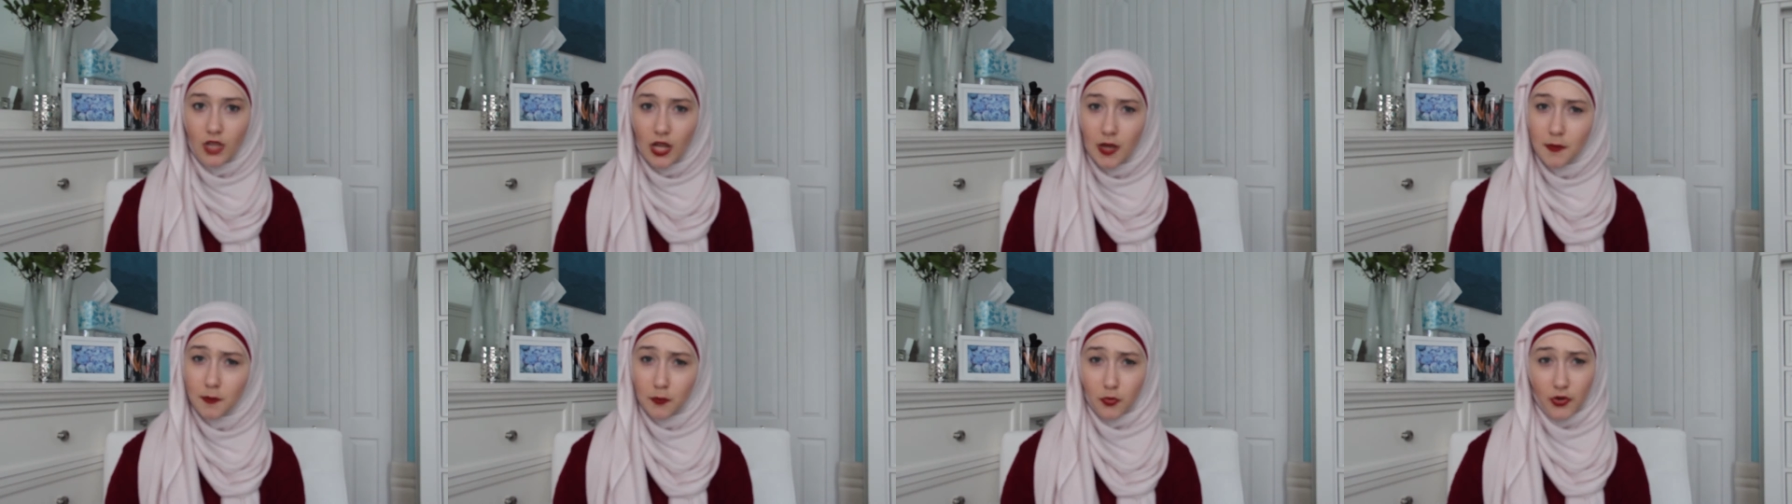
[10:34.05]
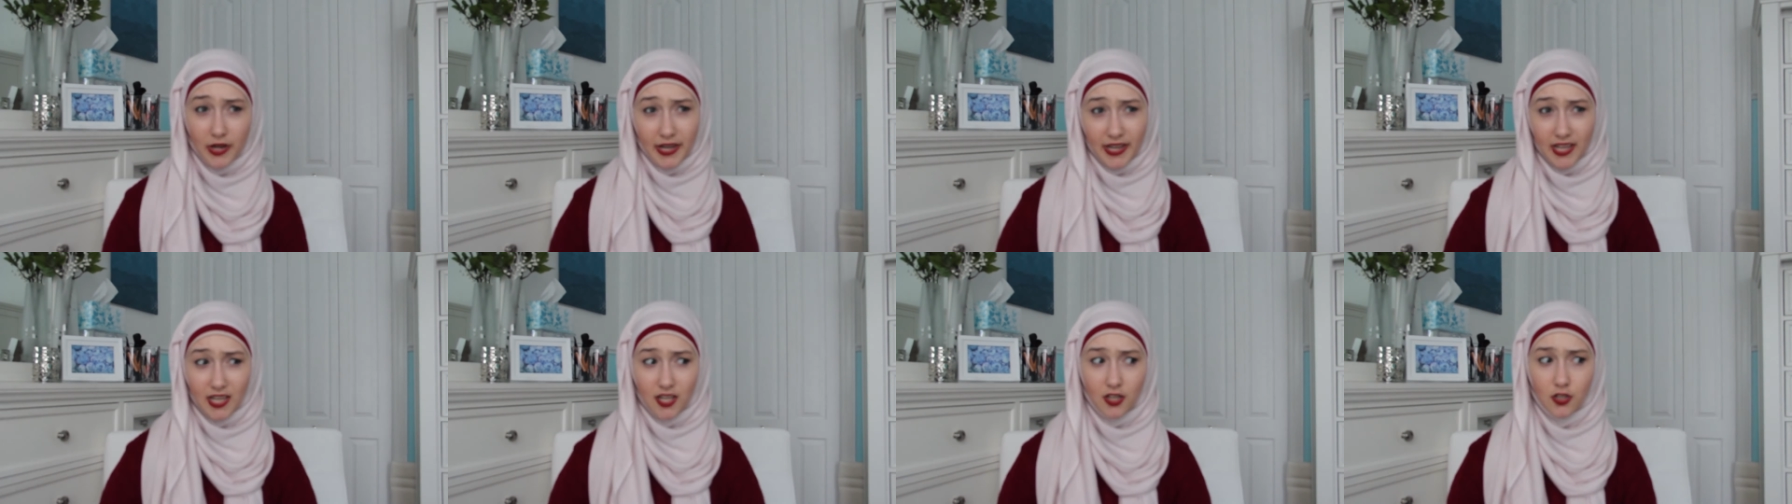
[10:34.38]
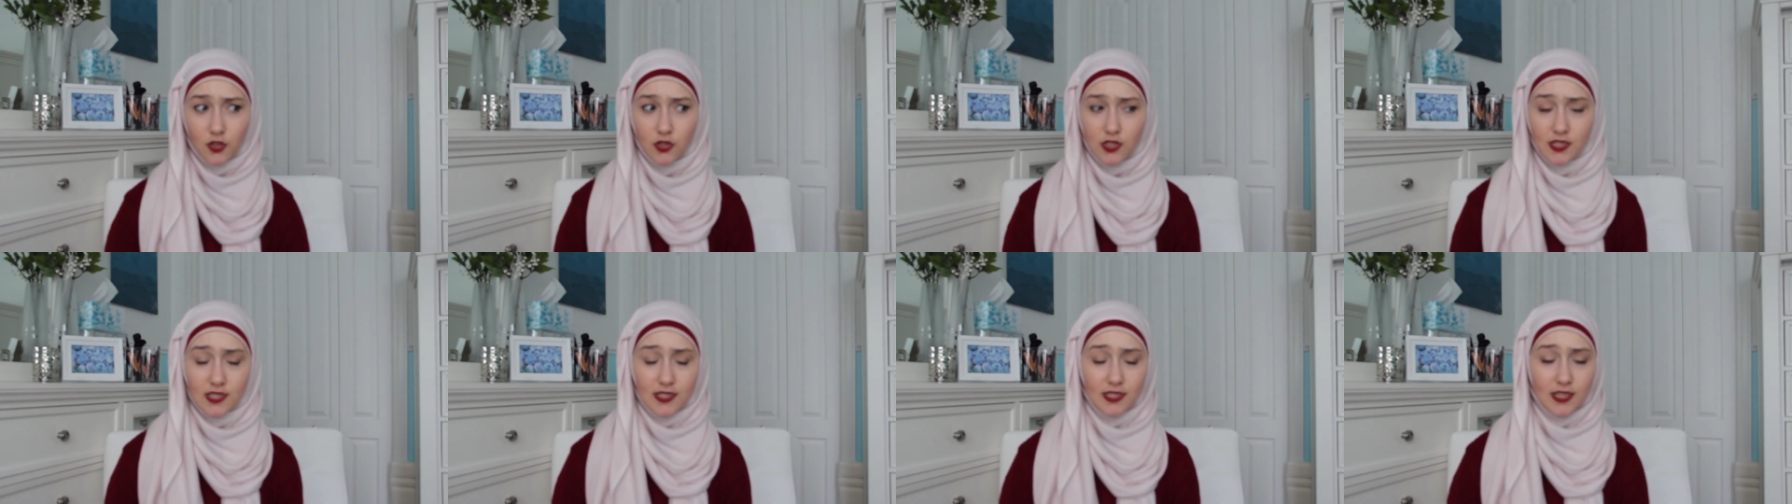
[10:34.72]

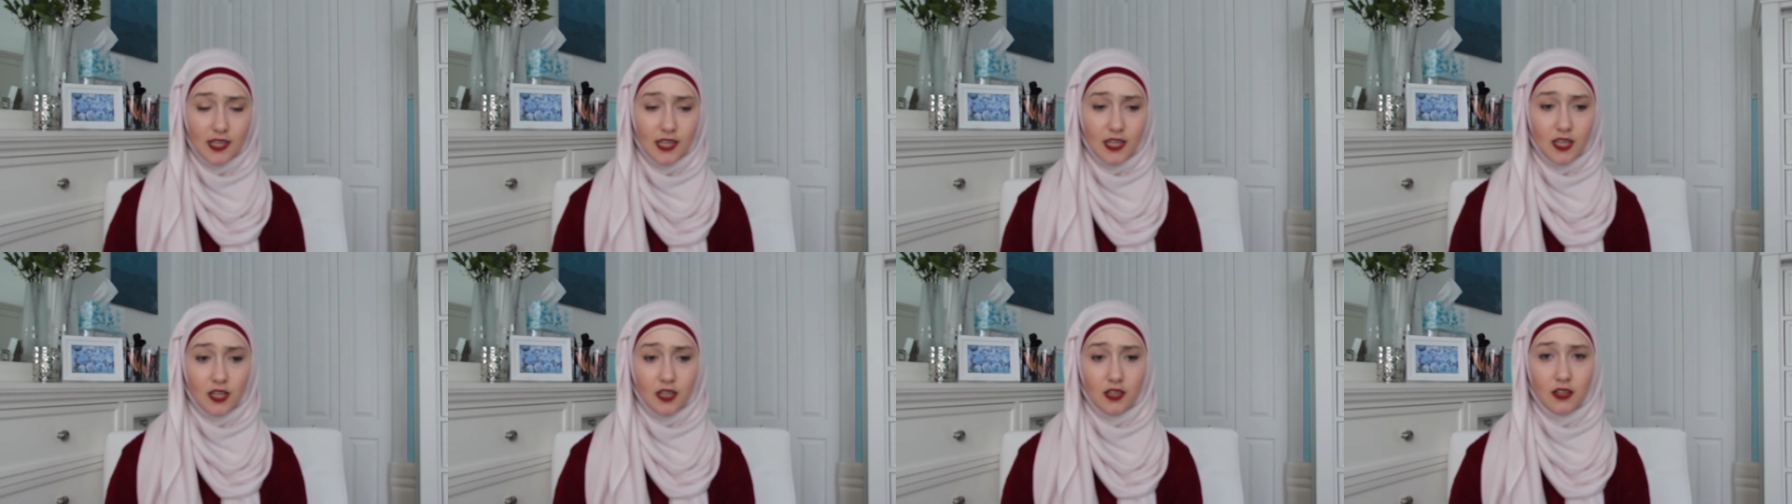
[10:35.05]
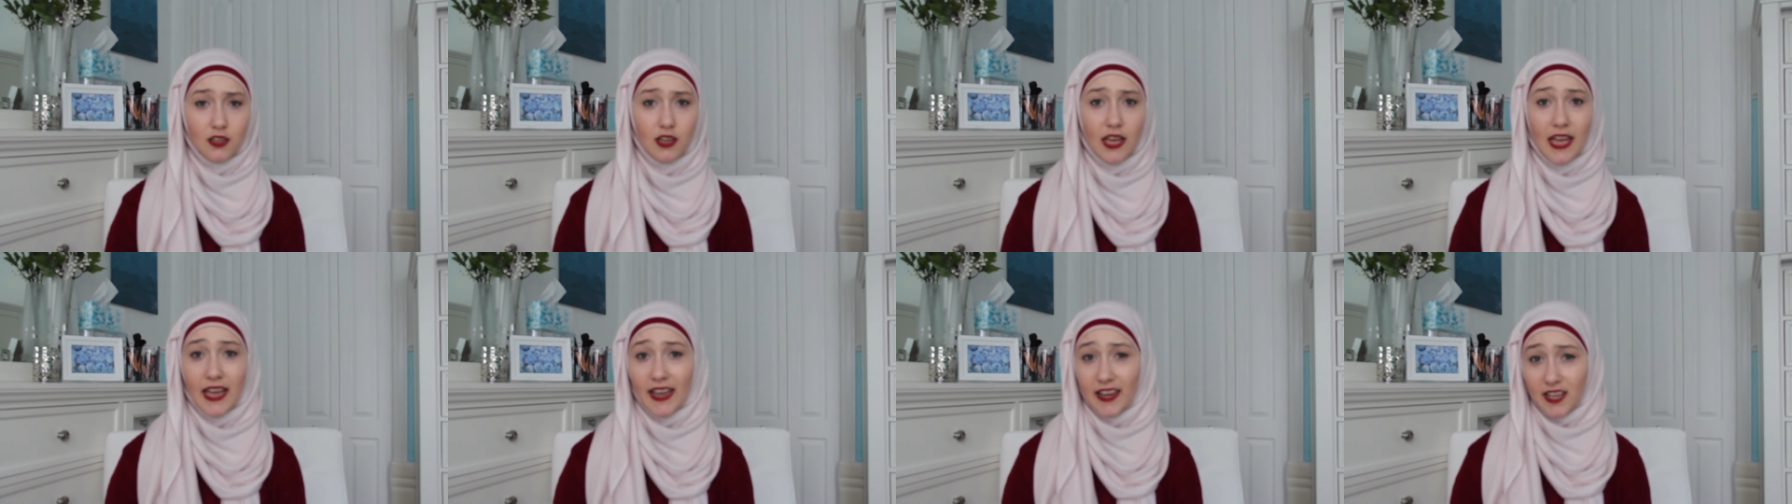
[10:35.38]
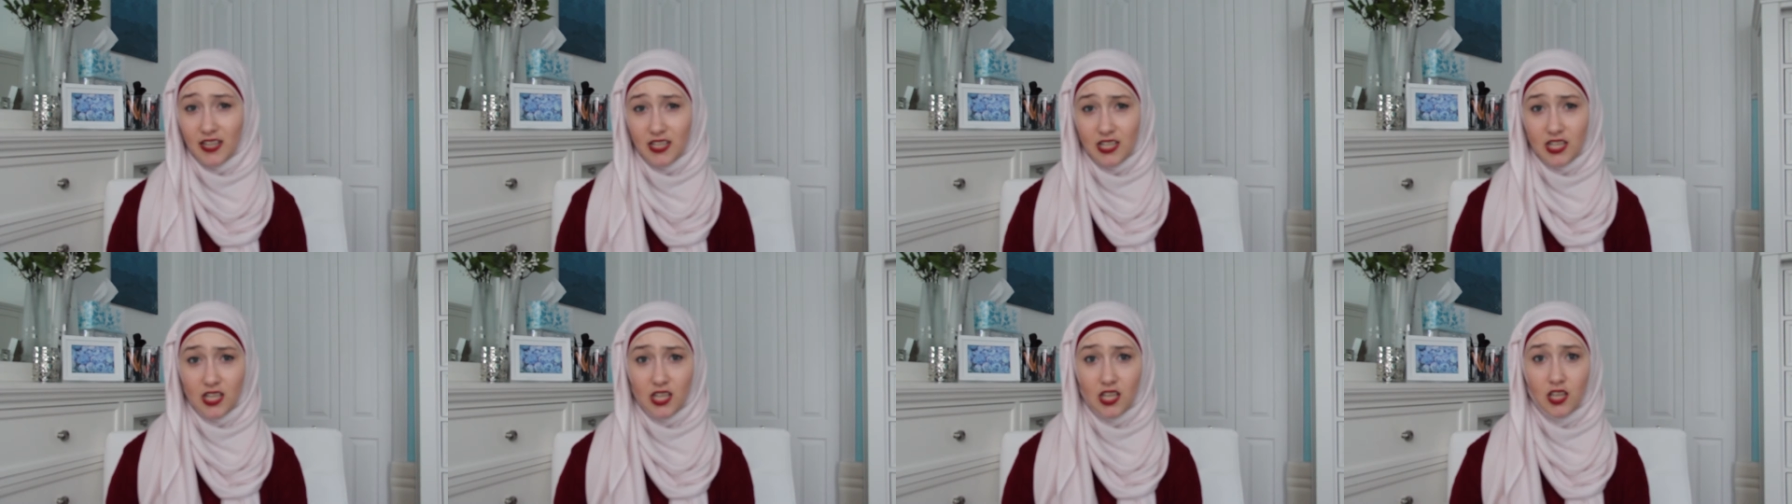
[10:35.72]
breakouts,
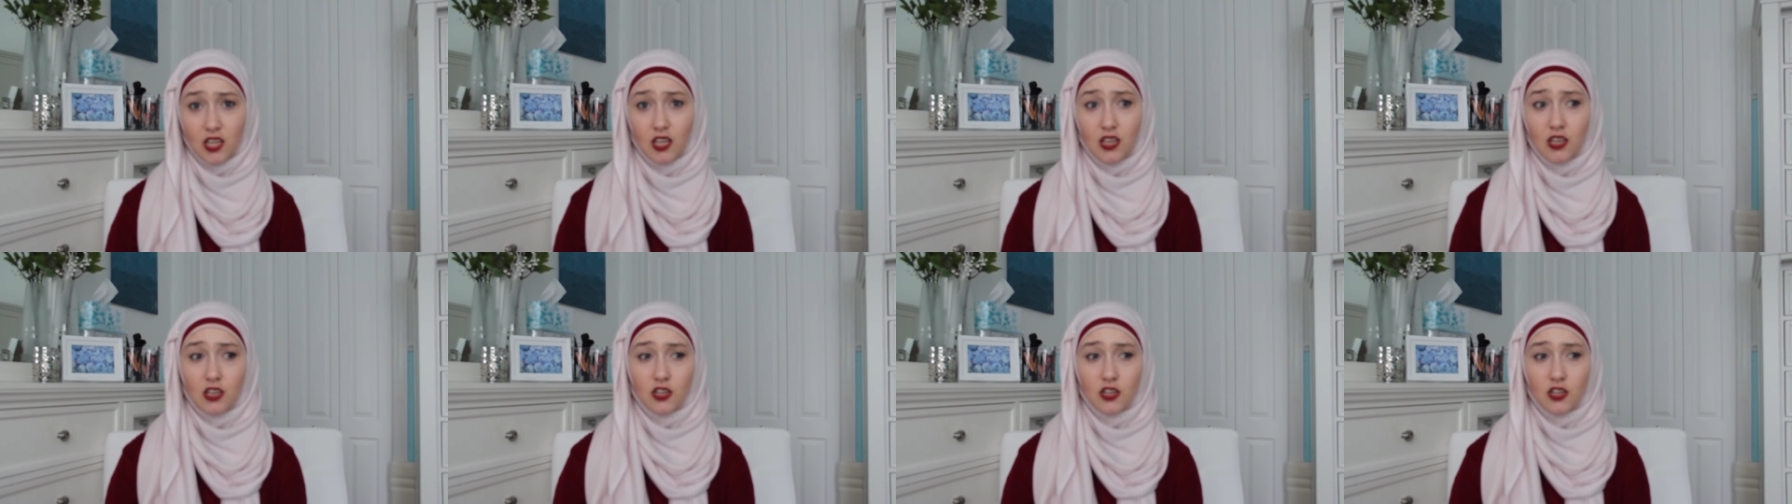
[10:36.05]
acne,